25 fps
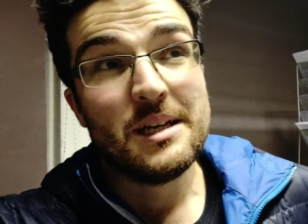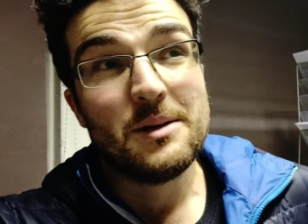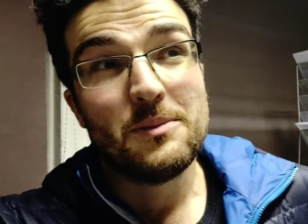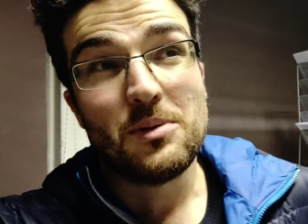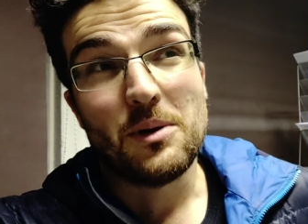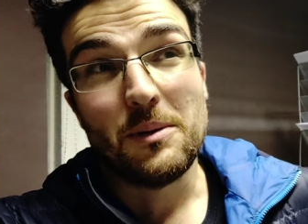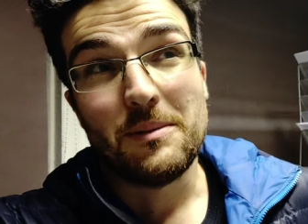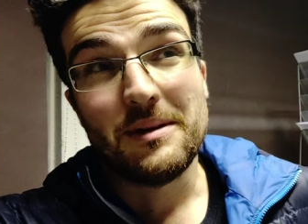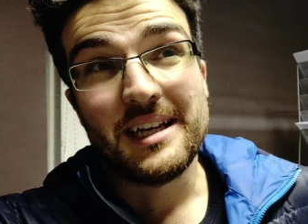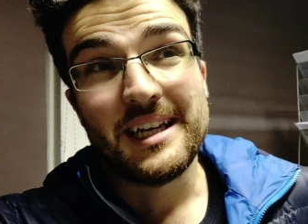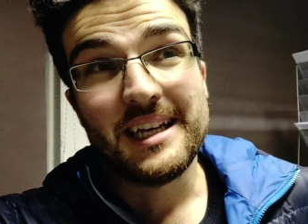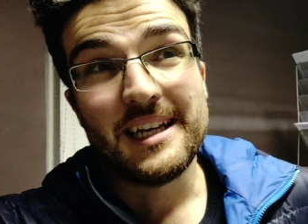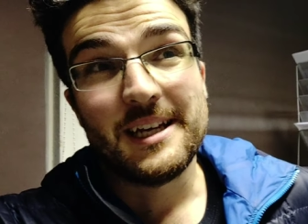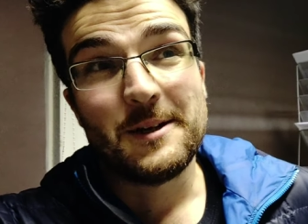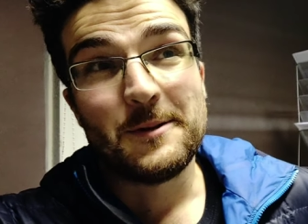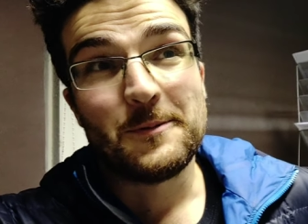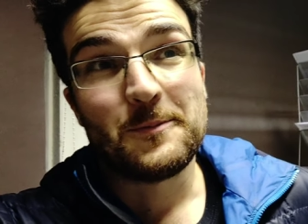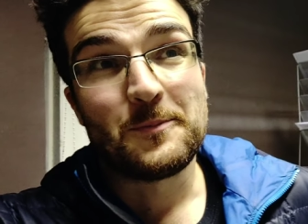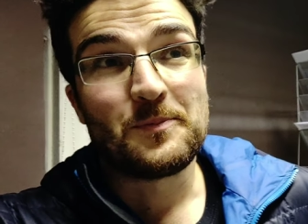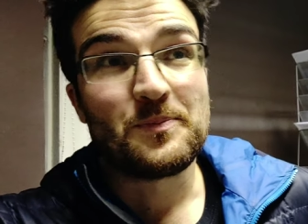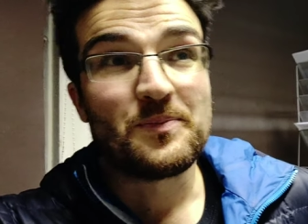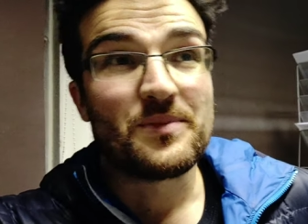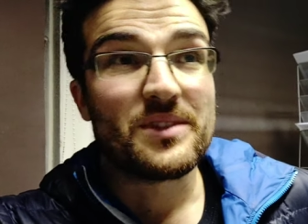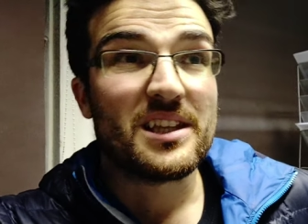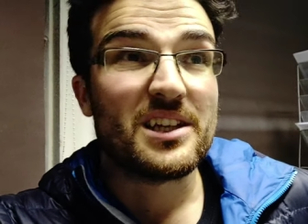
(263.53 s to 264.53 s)
probably
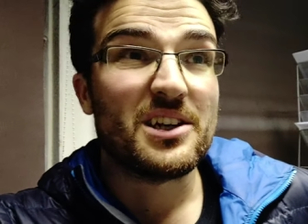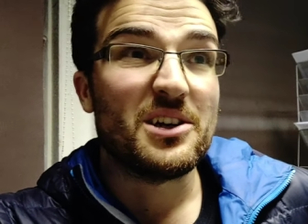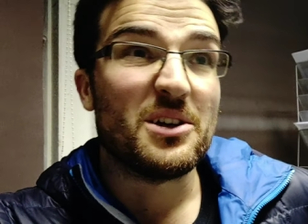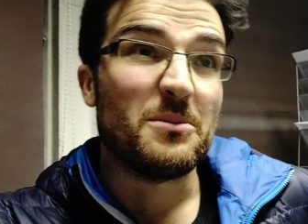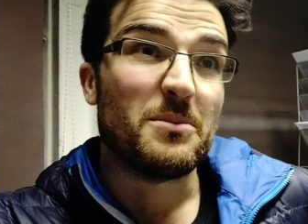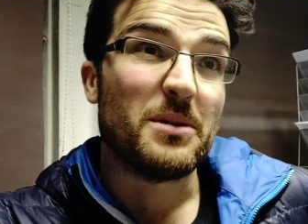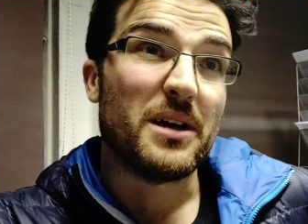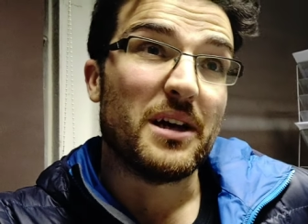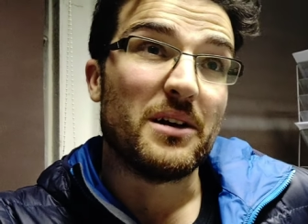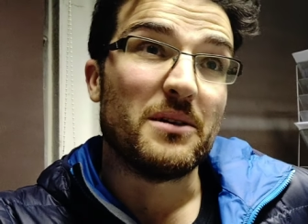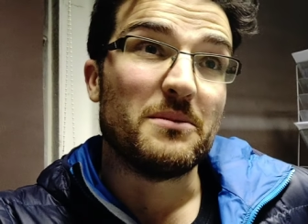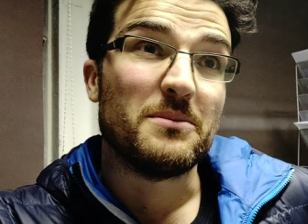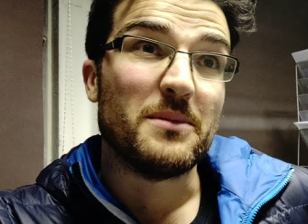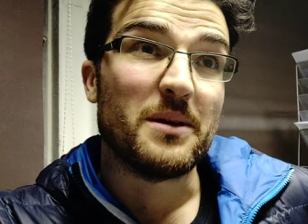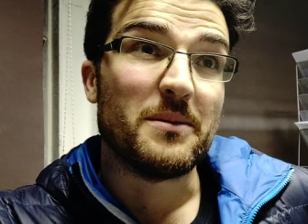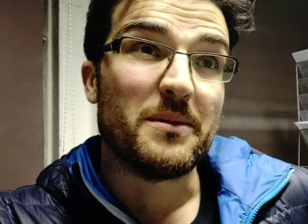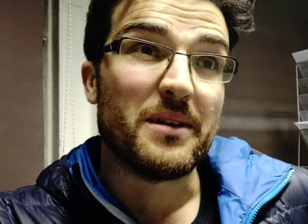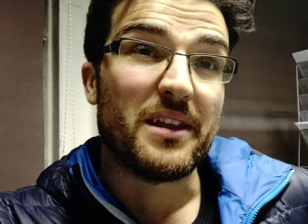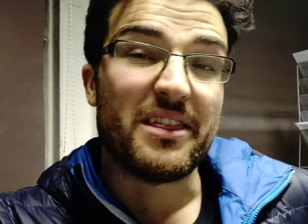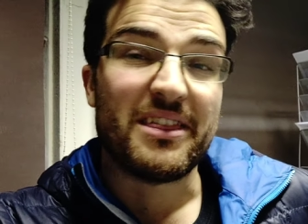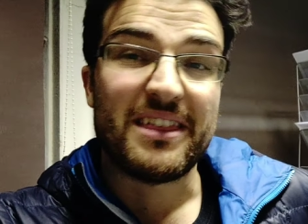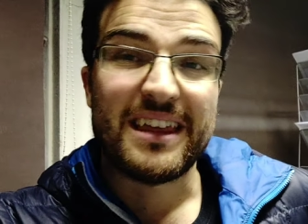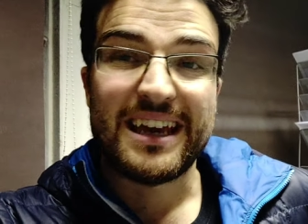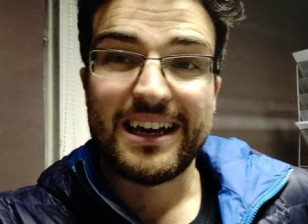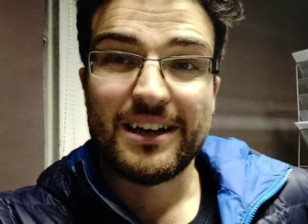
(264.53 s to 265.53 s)
got about
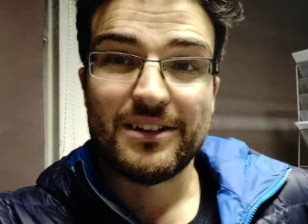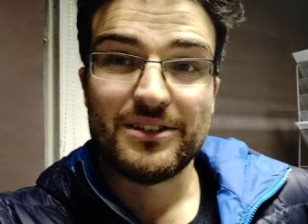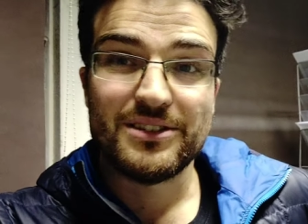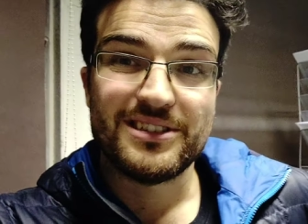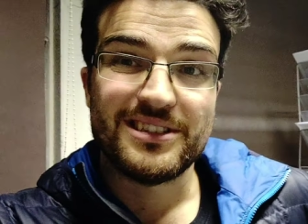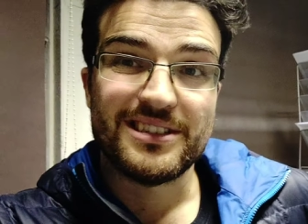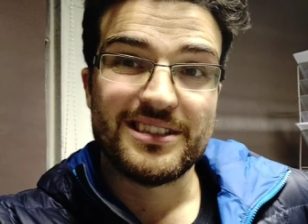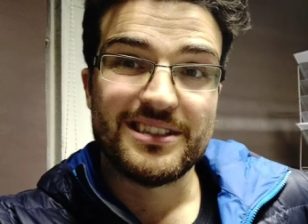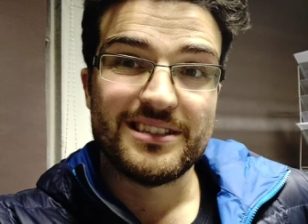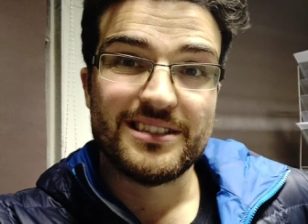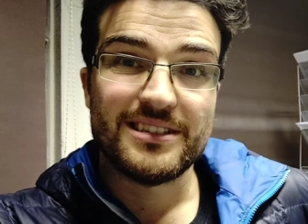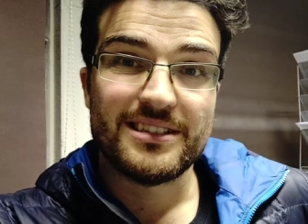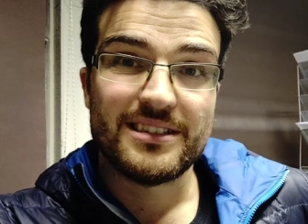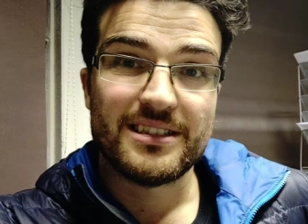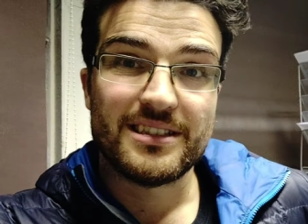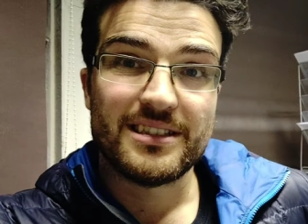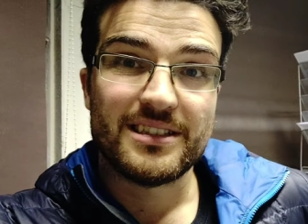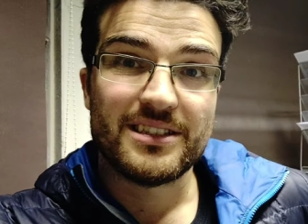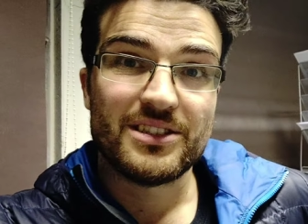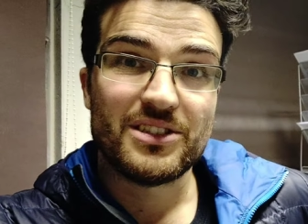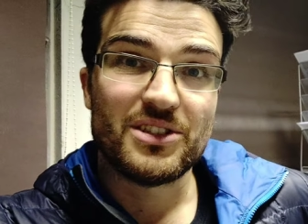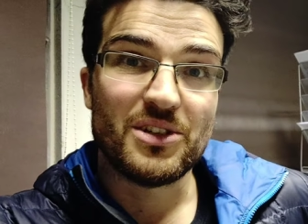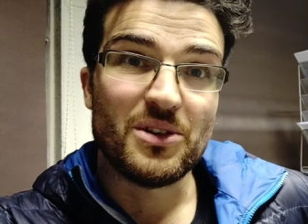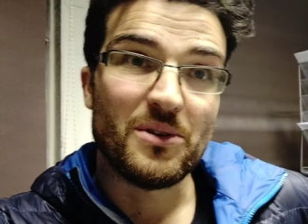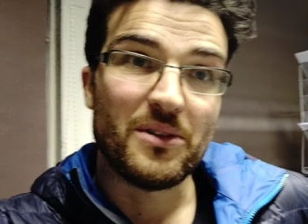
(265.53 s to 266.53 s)
maybe a thousand,
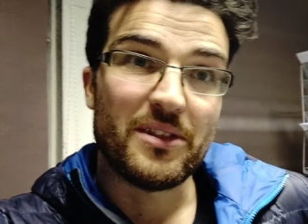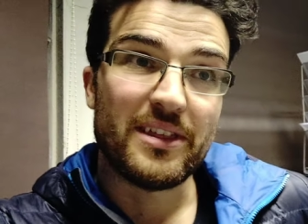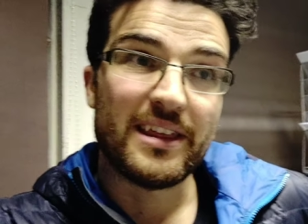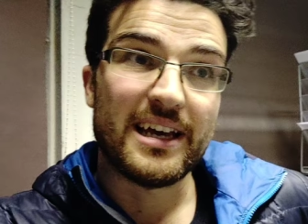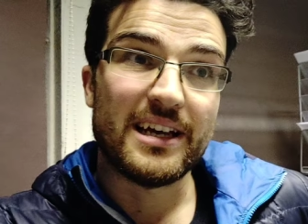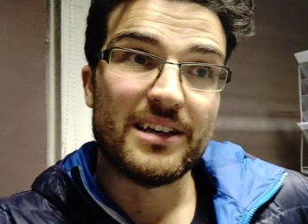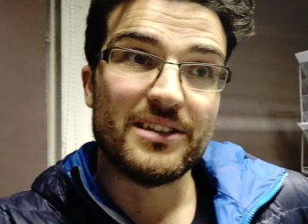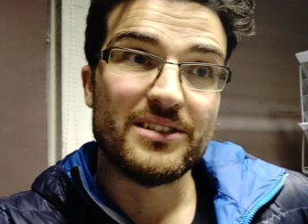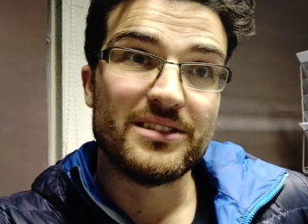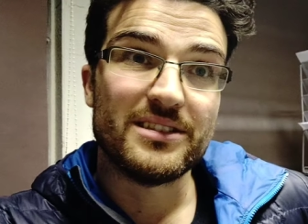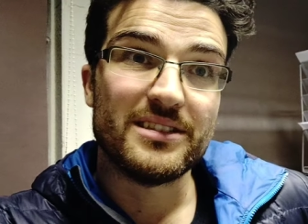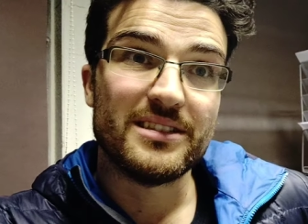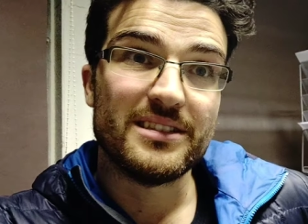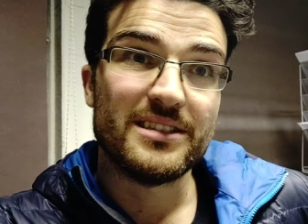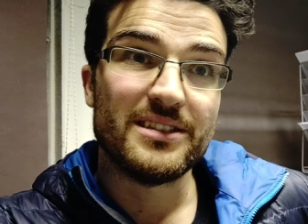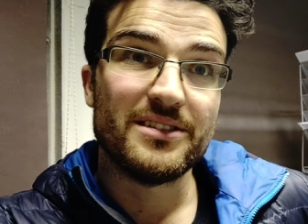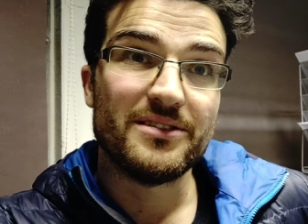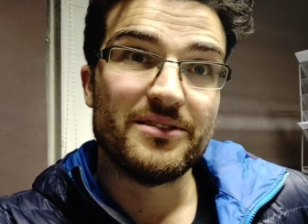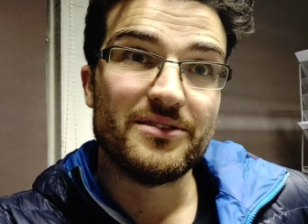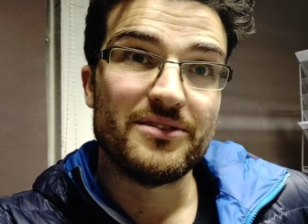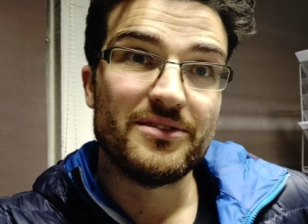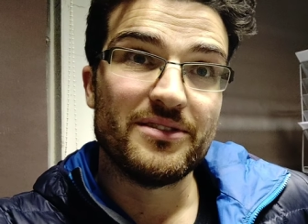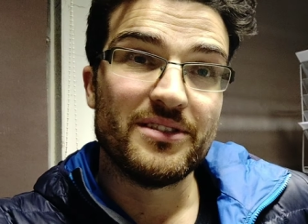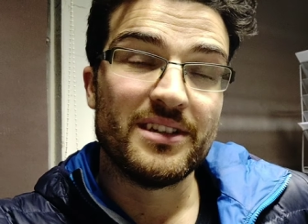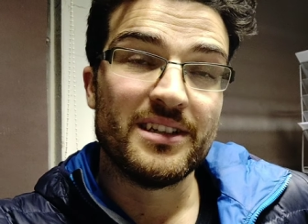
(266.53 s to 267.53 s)
two thousand
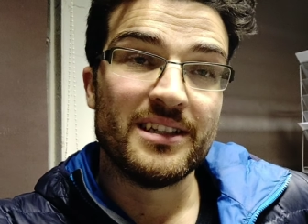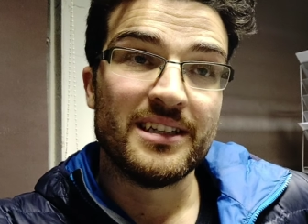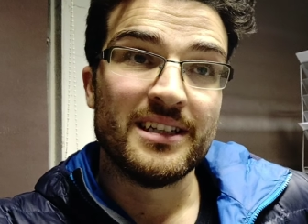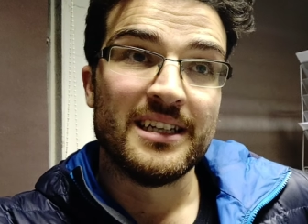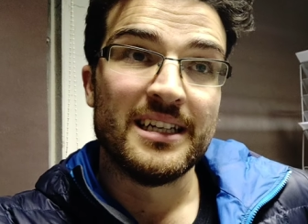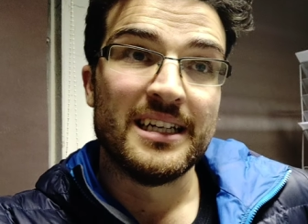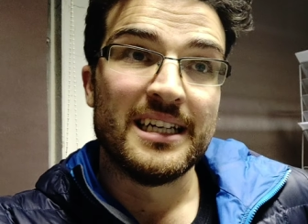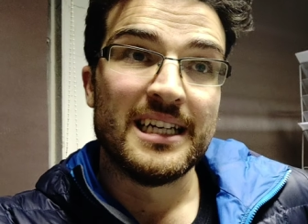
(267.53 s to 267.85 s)
of